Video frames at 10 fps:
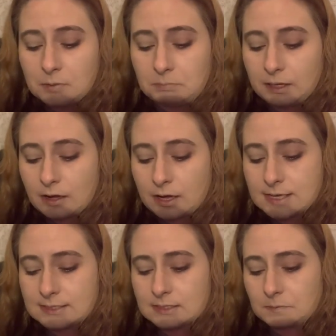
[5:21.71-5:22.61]

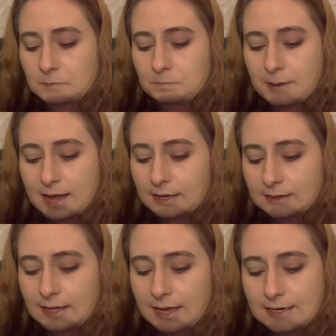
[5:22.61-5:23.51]
Because back
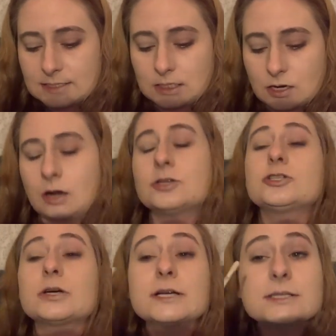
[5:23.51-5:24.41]
in the
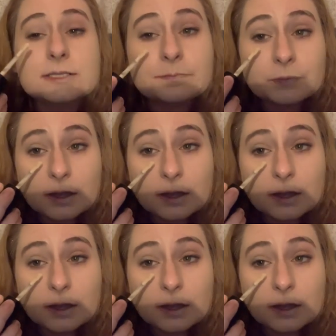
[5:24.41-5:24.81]
1800s,